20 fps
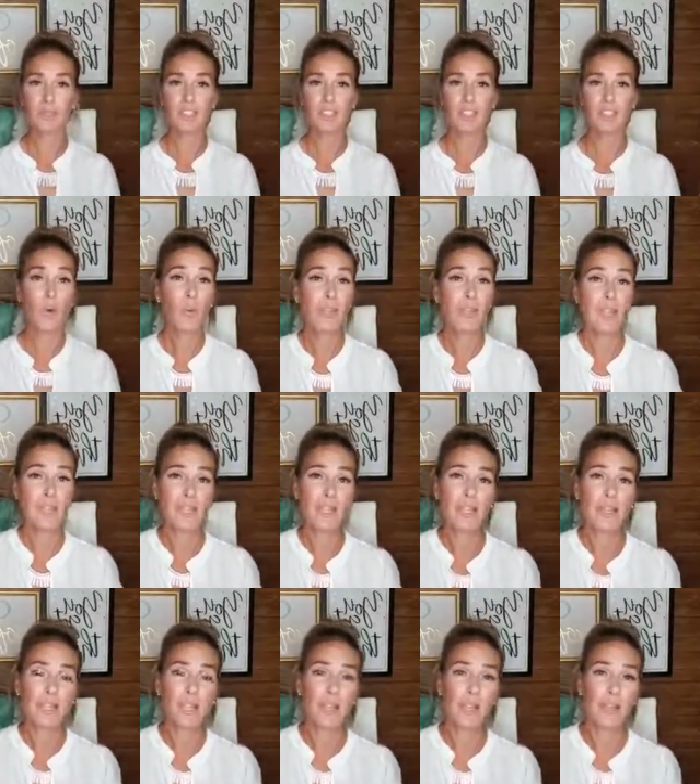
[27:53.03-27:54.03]
no one's
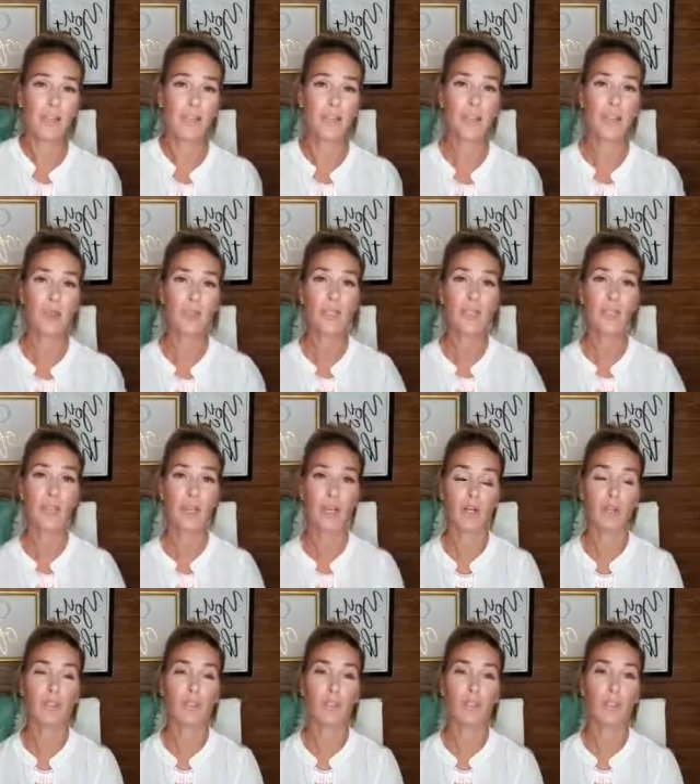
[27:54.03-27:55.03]
seeing it. So it's
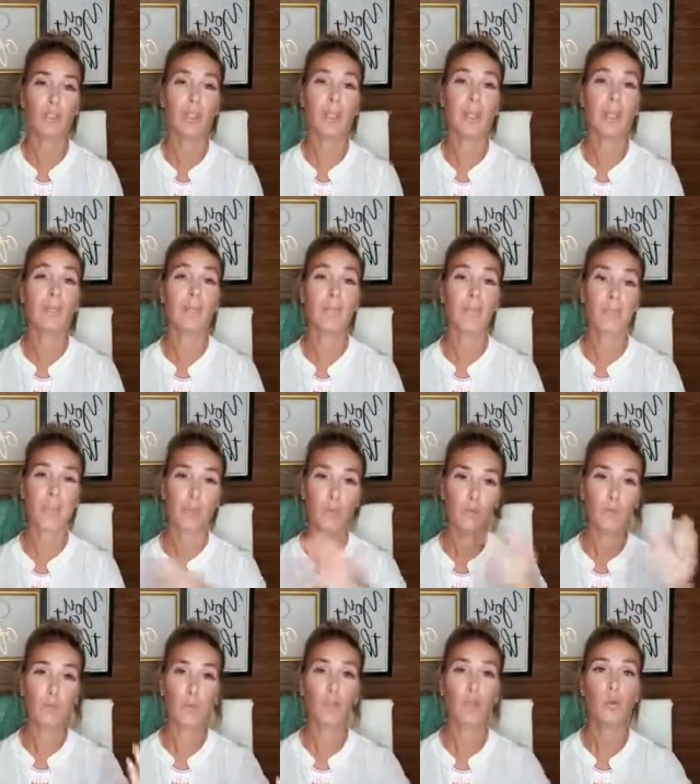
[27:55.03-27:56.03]
better for you to like make a
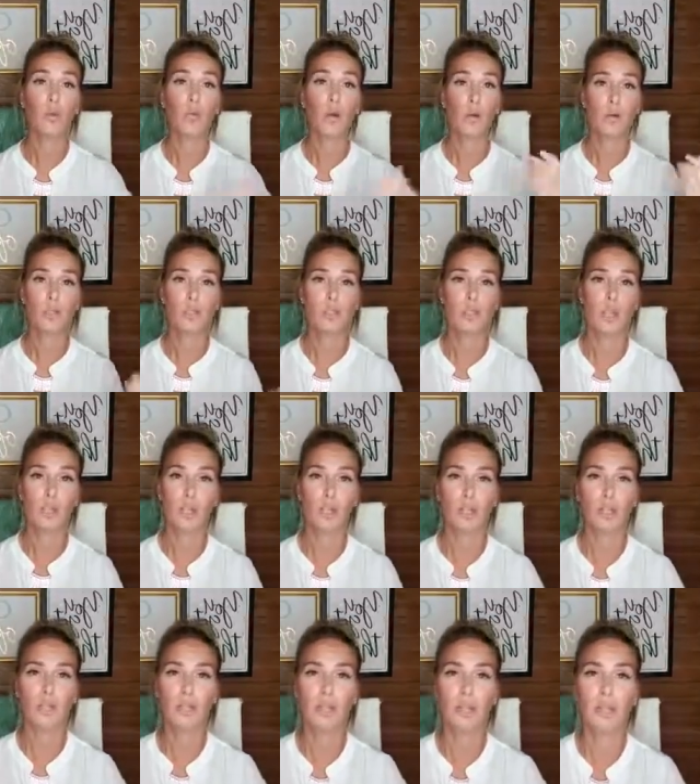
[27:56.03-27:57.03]
new post about
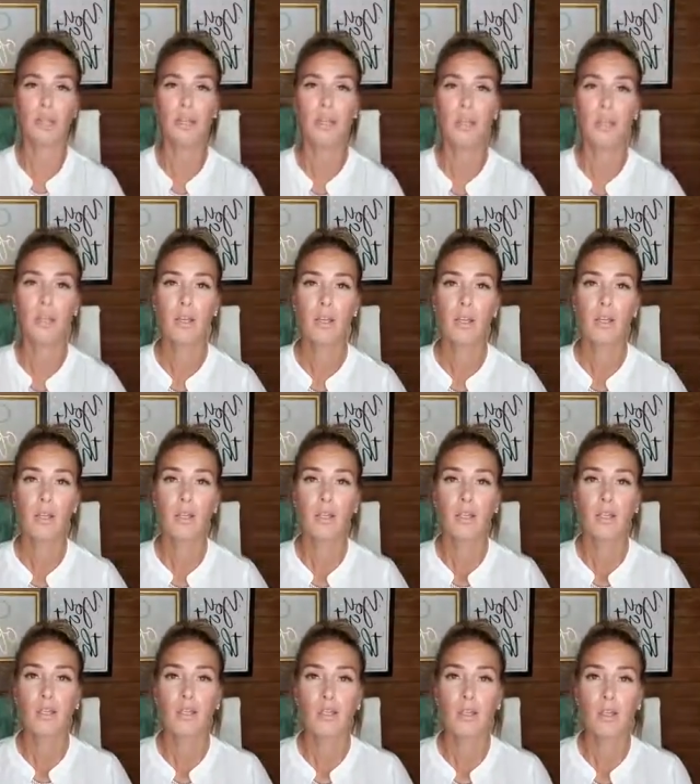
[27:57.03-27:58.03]
it, okay?
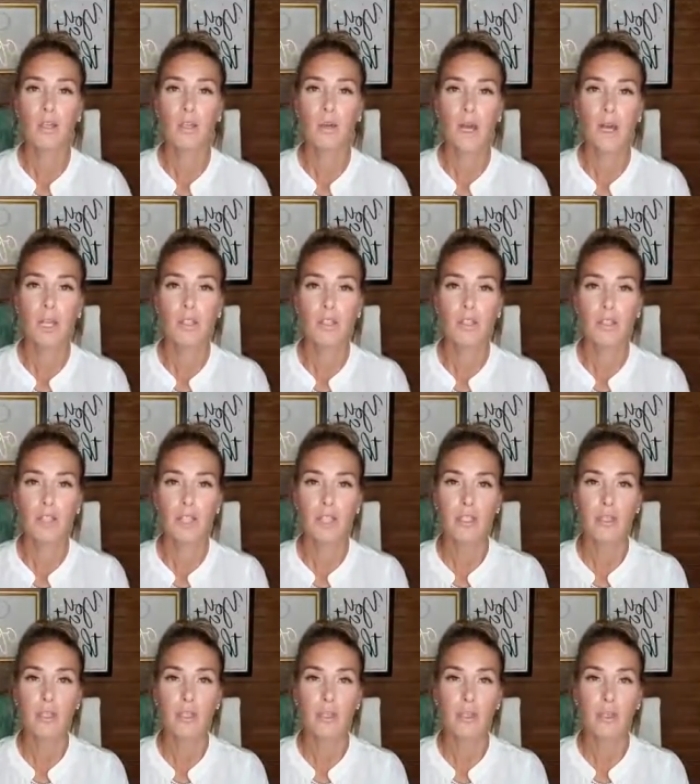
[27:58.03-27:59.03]
So Angela's saying,
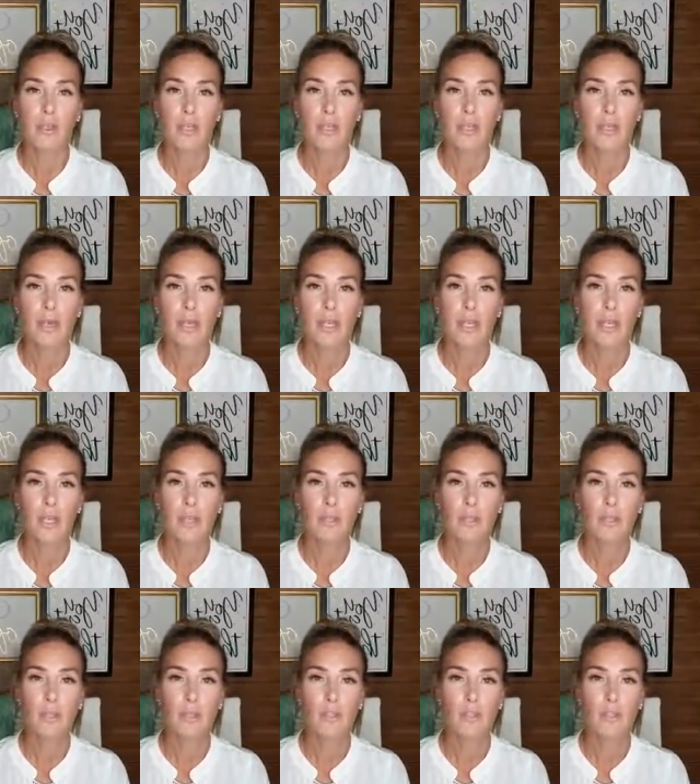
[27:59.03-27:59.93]
sorry. So I guess what I